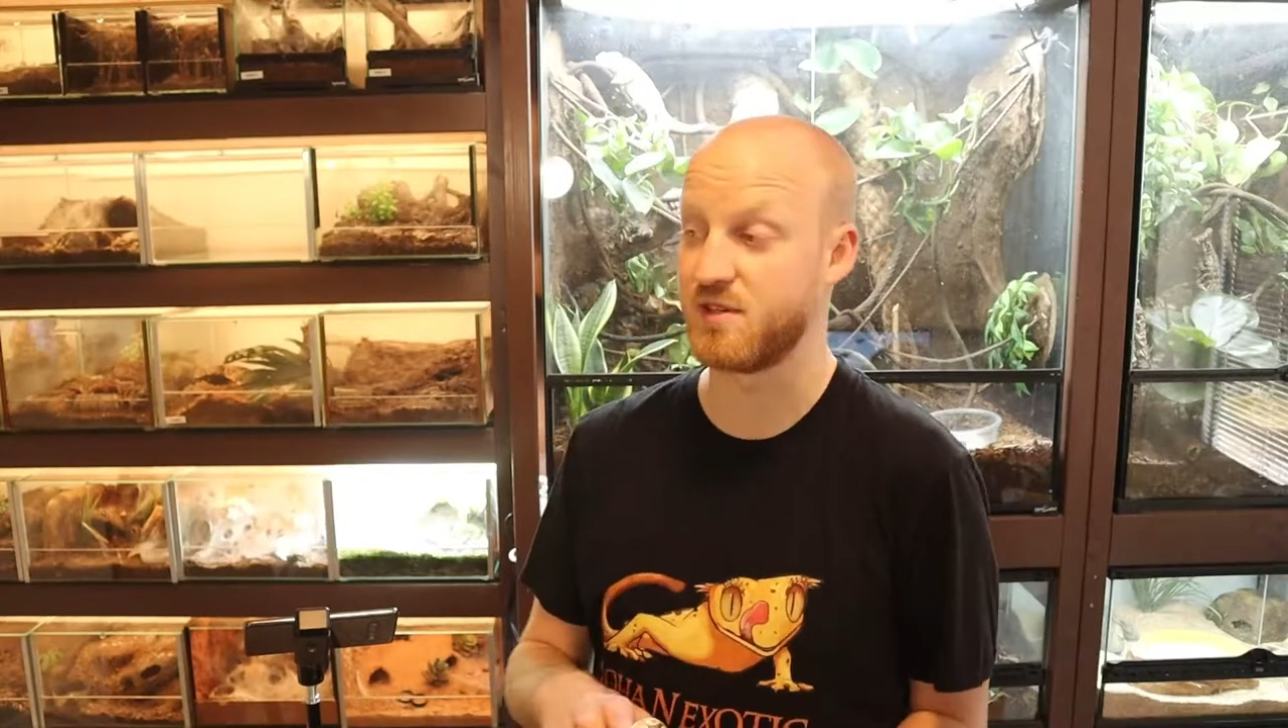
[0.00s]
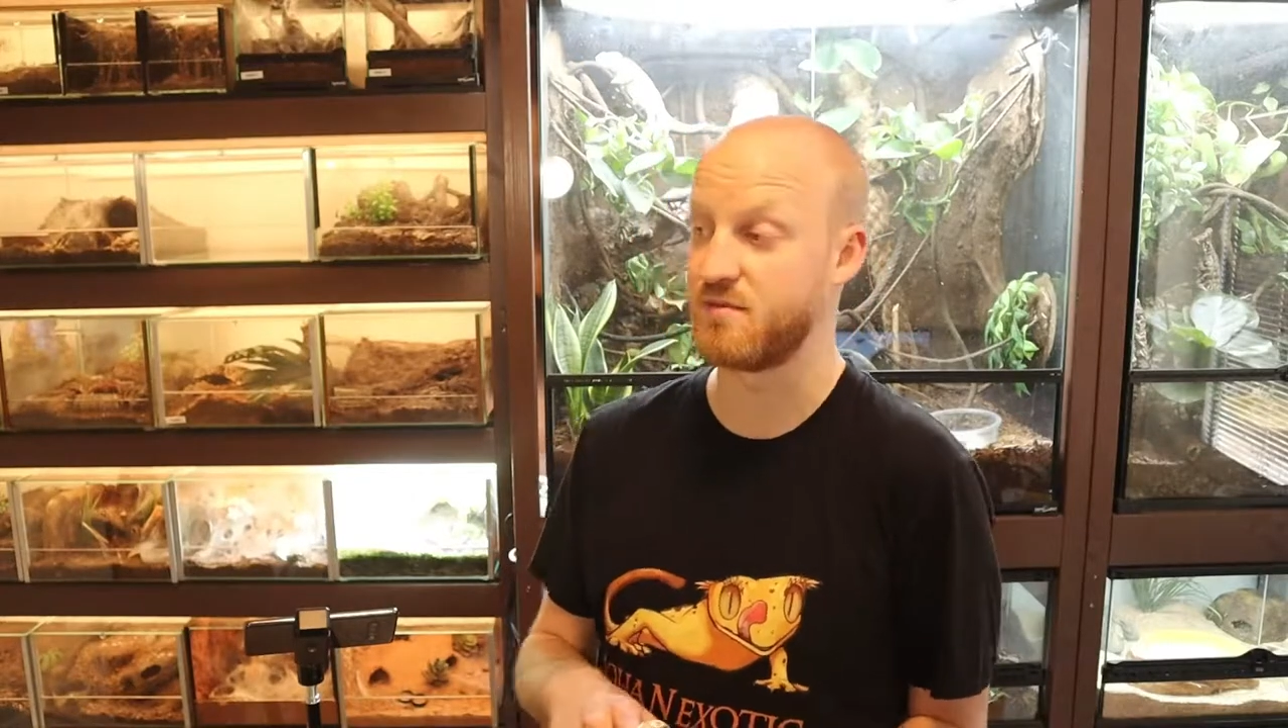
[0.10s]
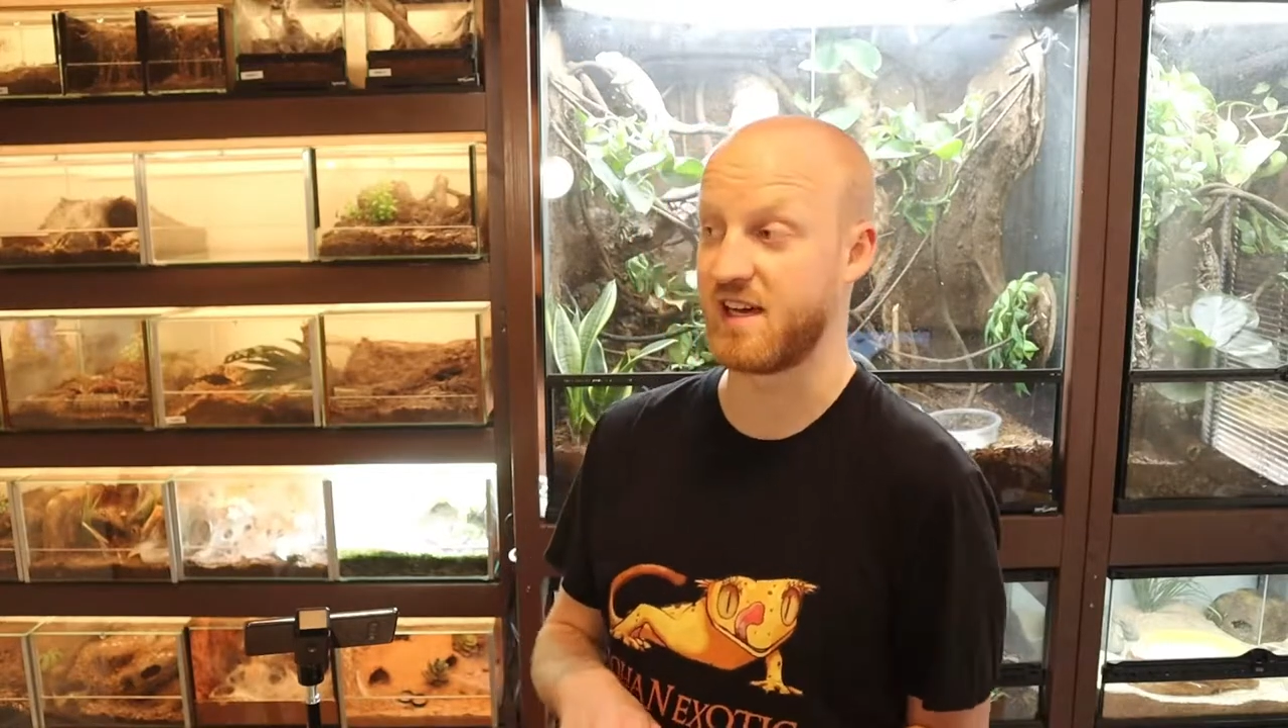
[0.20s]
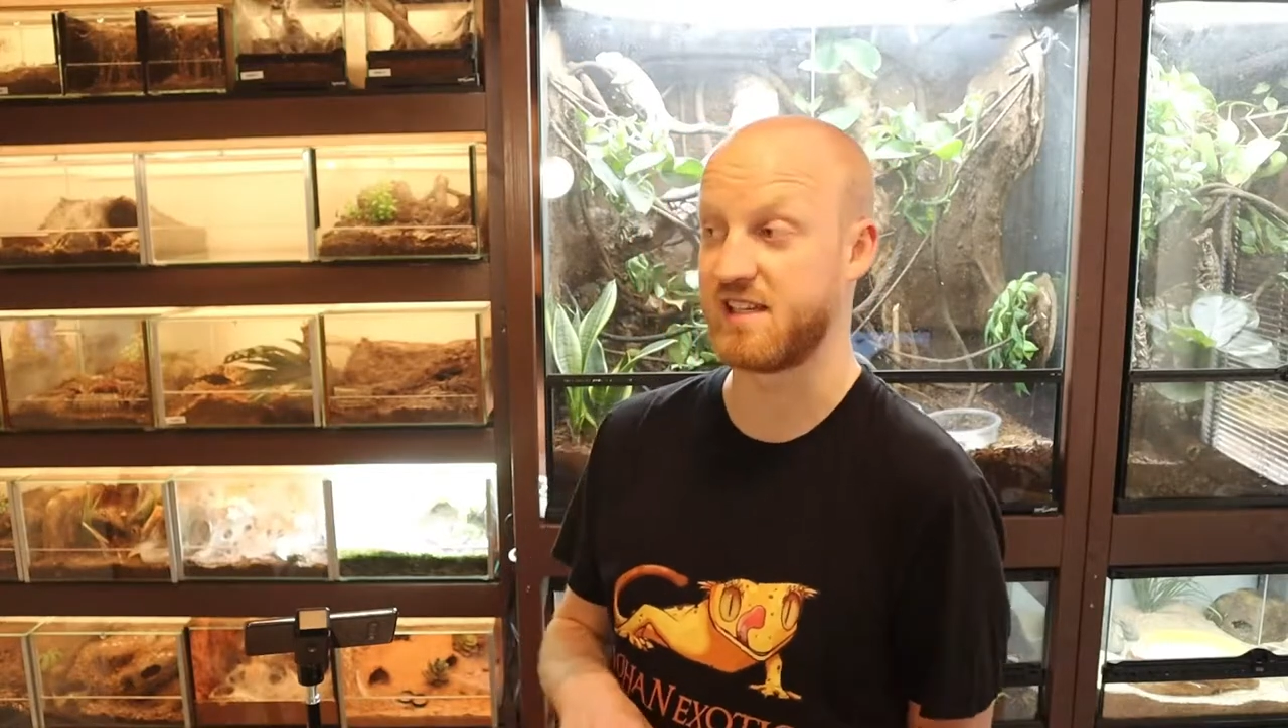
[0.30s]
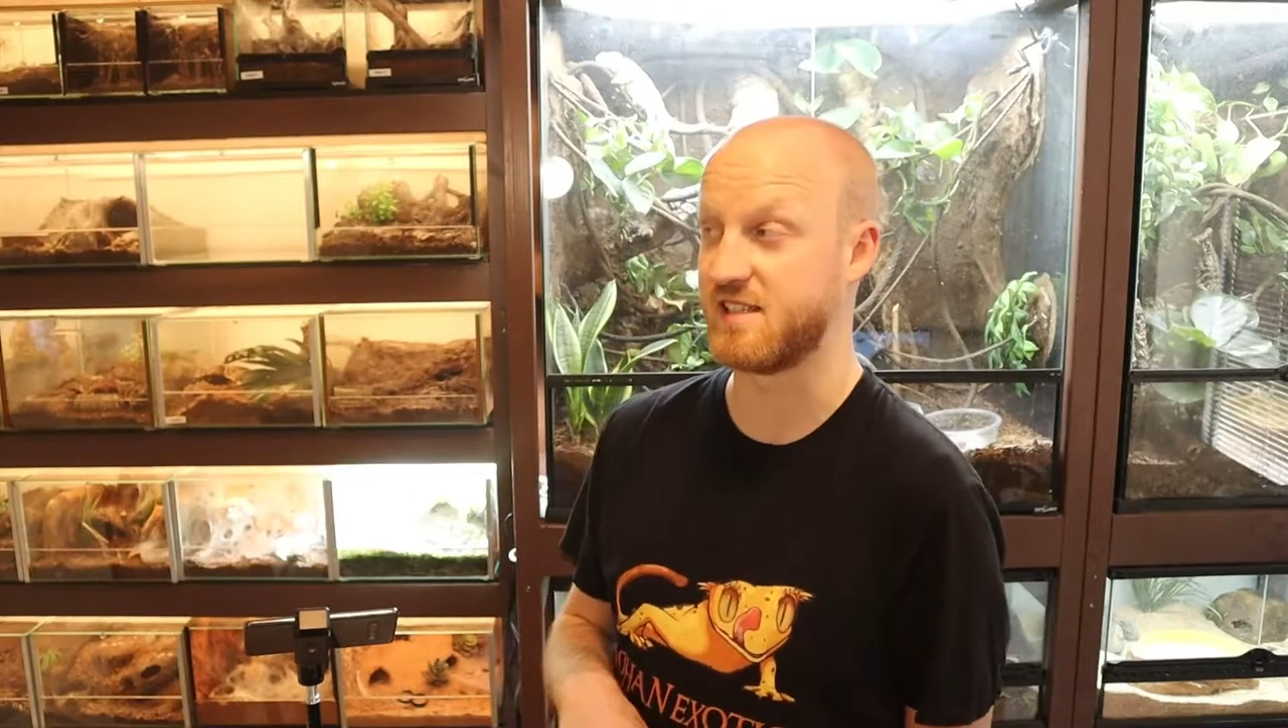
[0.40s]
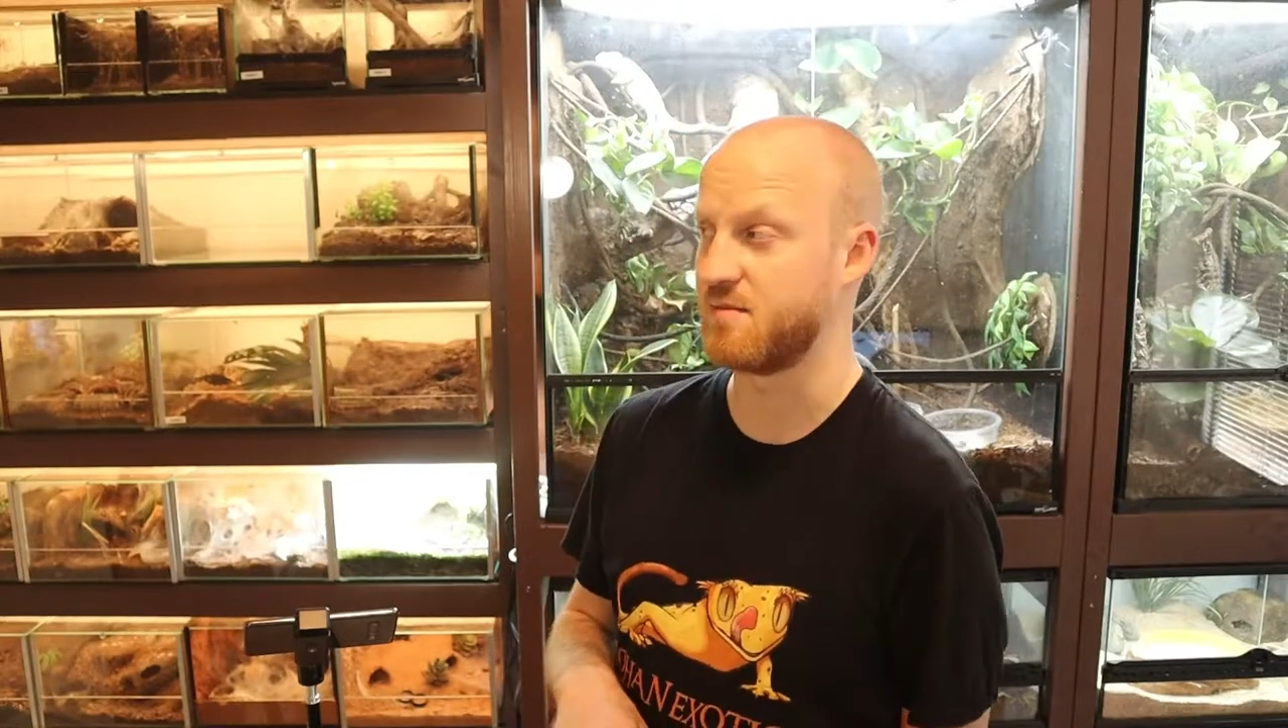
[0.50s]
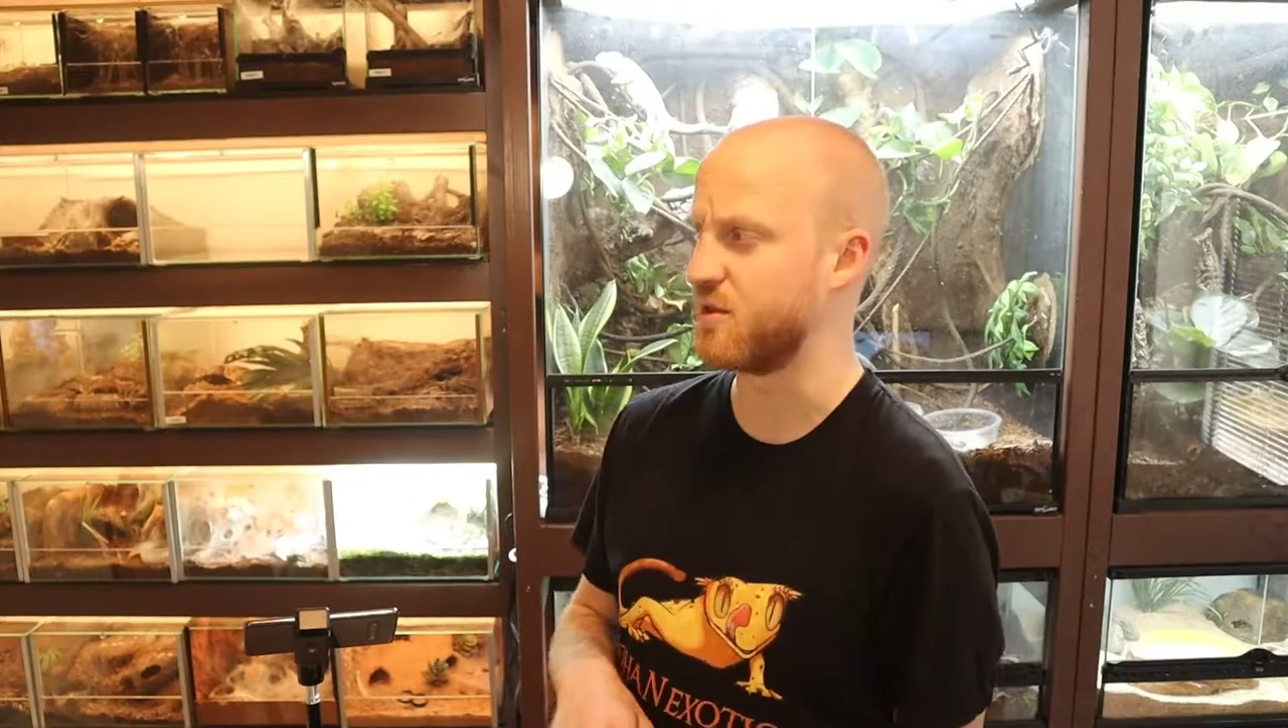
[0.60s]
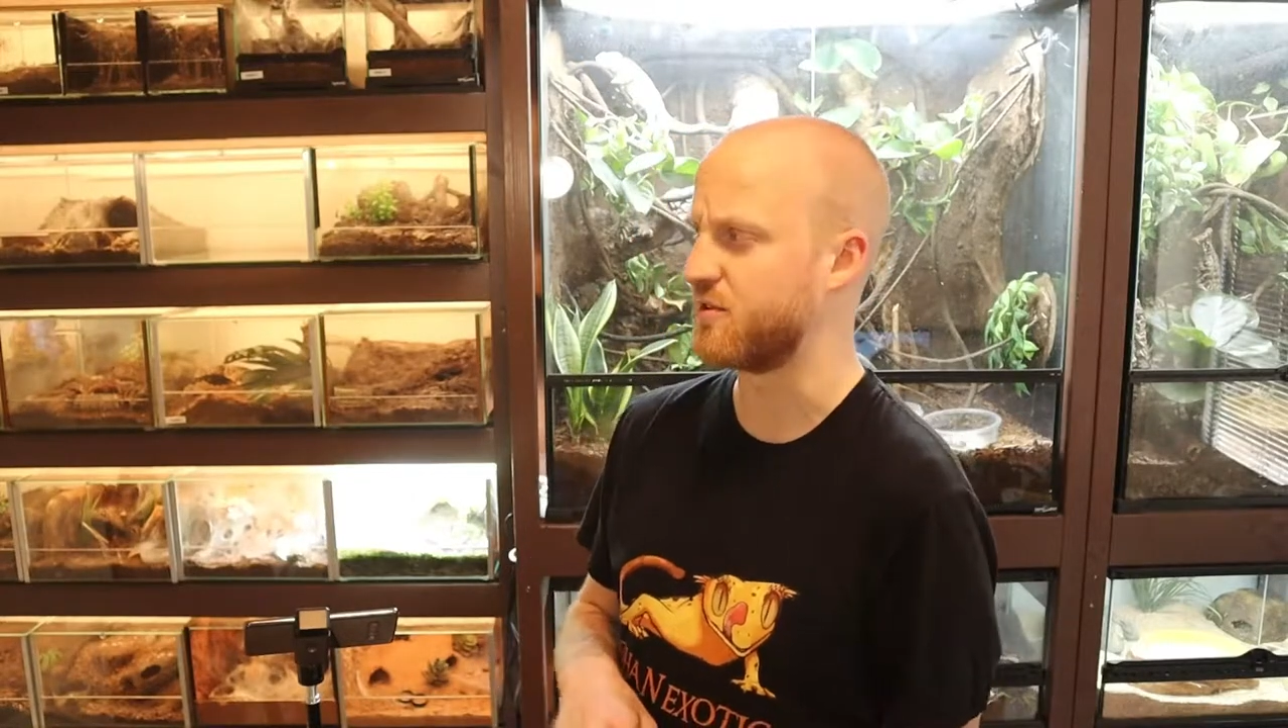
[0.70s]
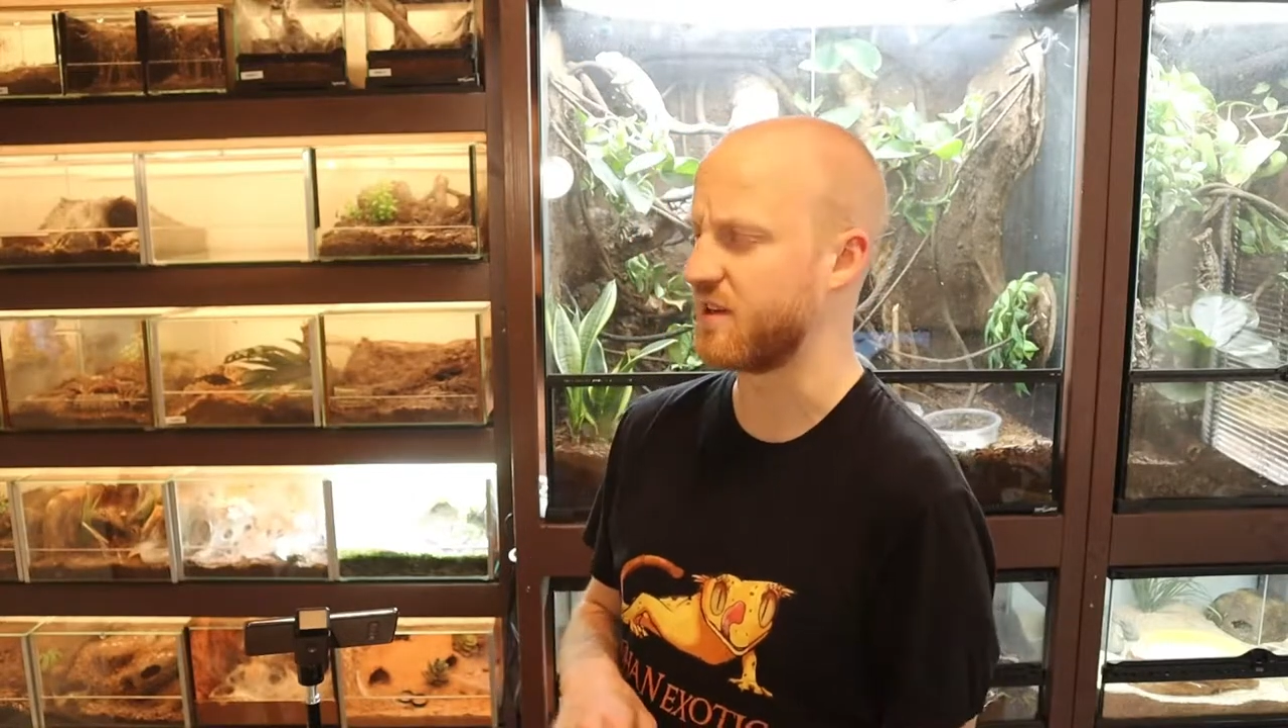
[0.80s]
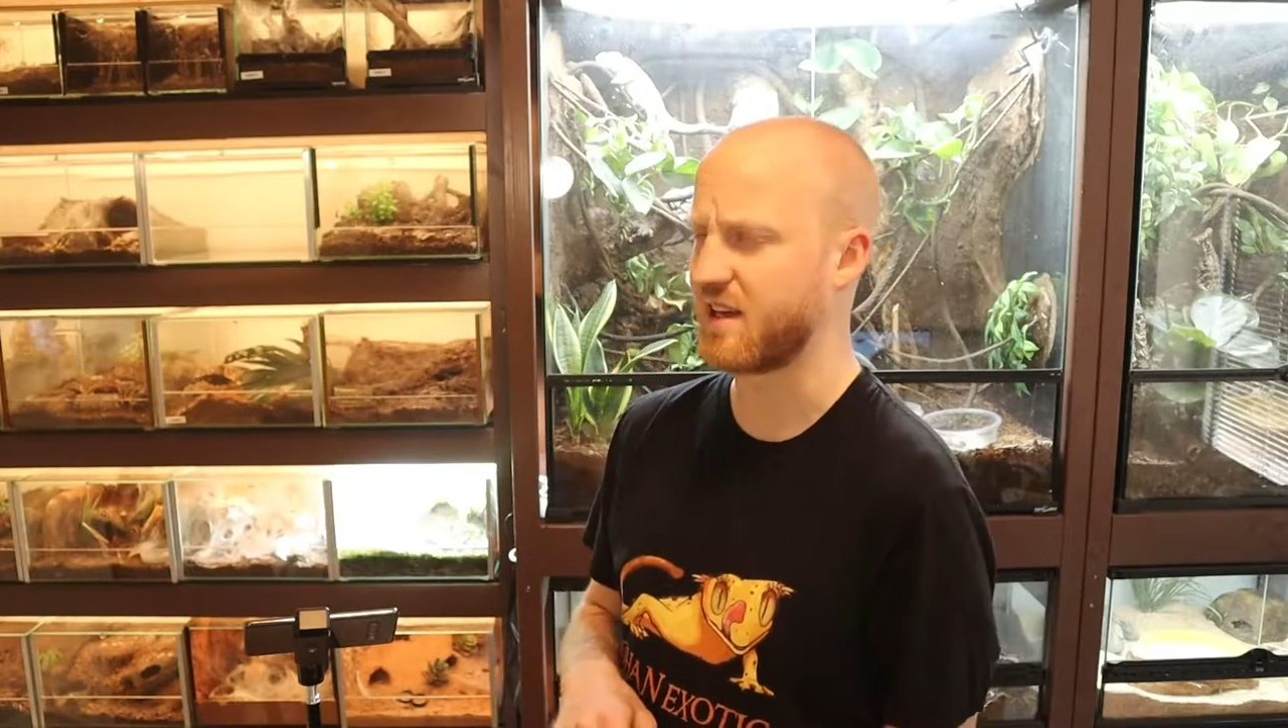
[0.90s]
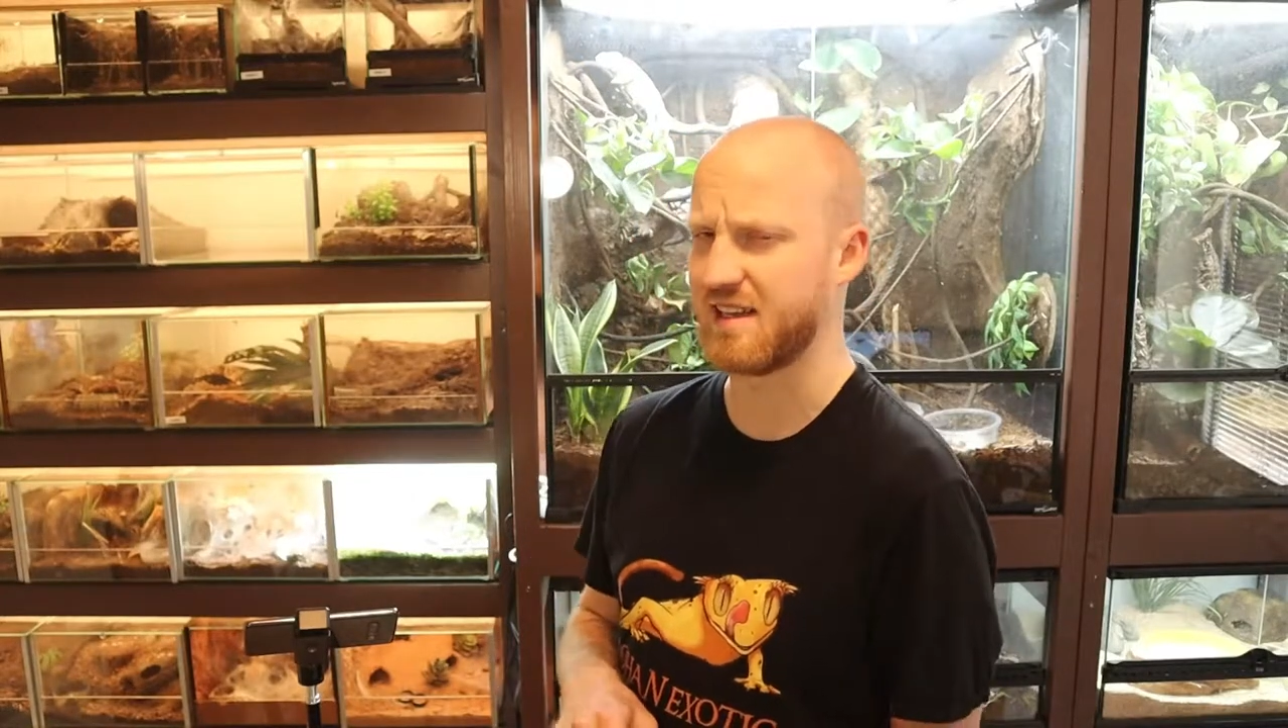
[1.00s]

some nice music,